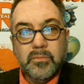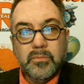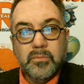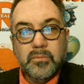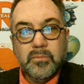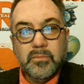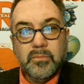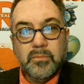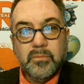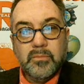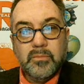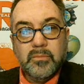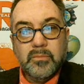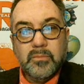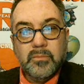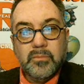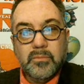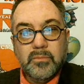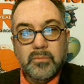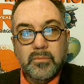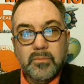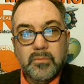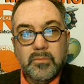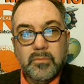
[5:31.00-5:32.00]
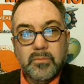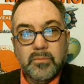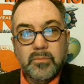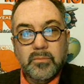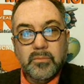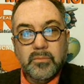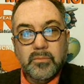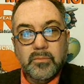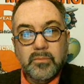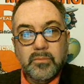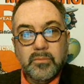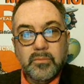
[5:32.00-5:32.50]

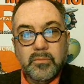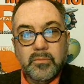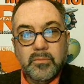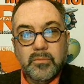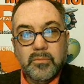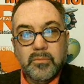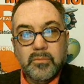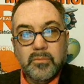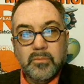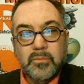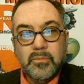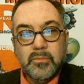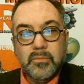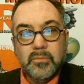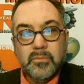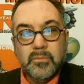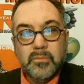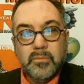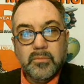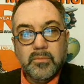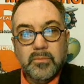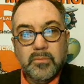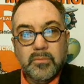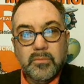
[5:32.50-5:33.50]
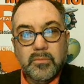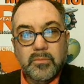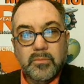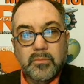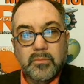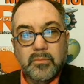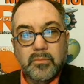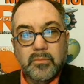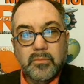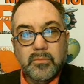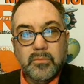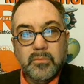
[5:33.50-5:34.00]

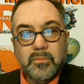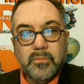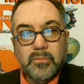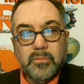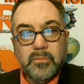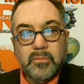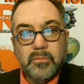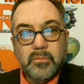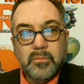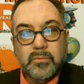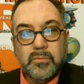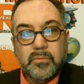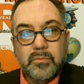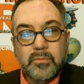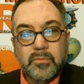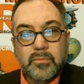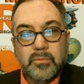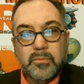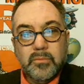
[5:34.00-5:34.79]
No words are spoken by the person on screen.